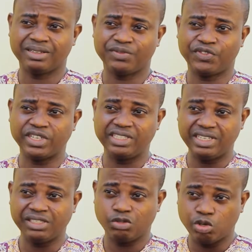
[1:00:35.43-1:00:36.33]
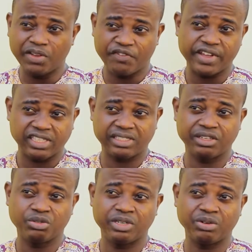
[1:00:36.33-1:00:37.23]
for this 21st
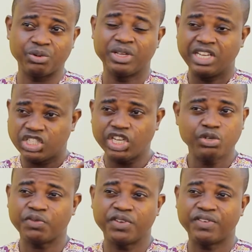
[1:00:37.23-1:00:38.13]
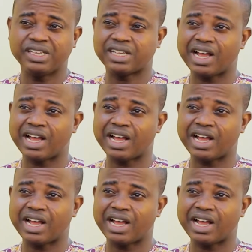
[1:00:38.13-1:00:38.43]
century, change of events,